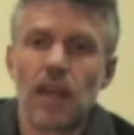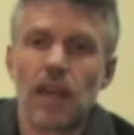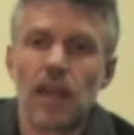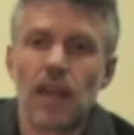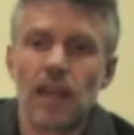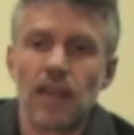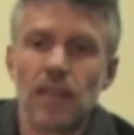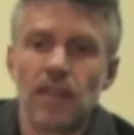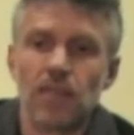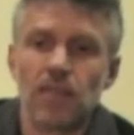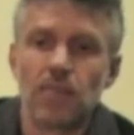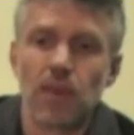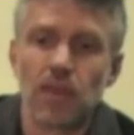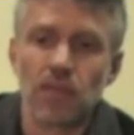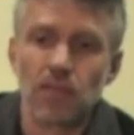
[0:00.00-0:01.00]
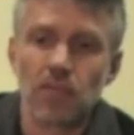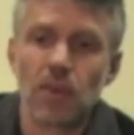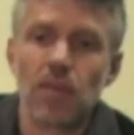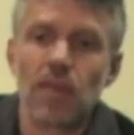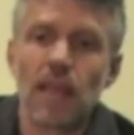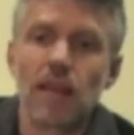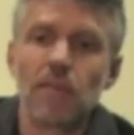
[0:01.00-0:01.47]
and by the
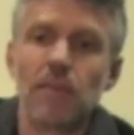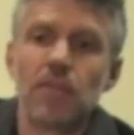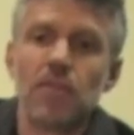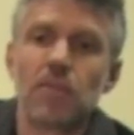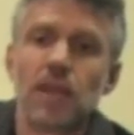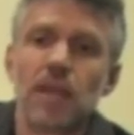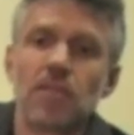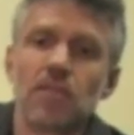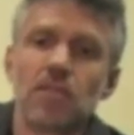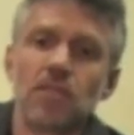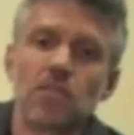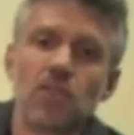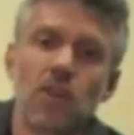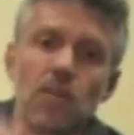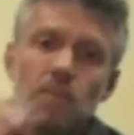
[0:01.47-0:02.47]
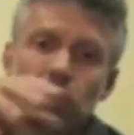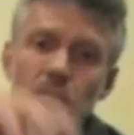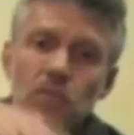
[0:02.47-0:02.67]
time the aluminium gets to the top,